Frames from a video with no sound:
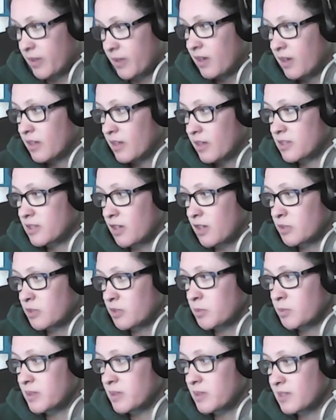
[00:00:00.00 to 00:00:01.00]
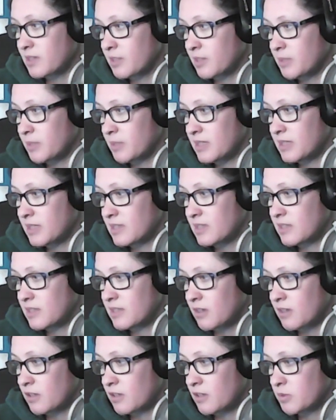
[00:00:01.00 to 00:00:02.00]
The songs will basically be Disney
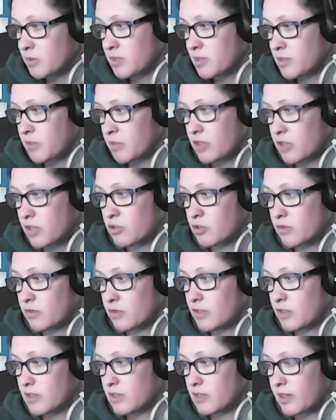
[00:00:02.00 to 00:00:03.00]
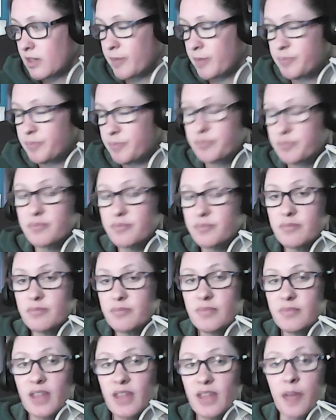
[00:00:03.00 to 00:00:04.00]
songs with some country feel to them.
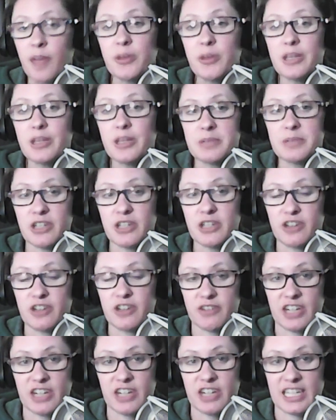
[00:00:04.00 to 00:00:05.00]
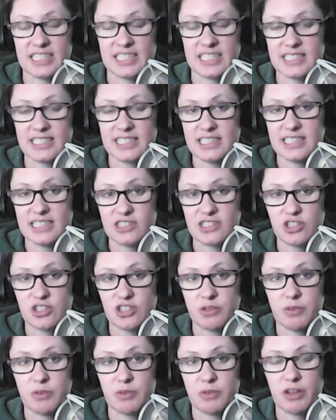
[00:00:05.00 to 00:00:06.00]
I'm really upset you're never going to get to see this
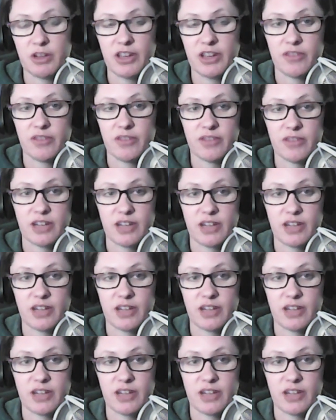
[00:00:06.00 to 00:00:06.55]
show in real life now.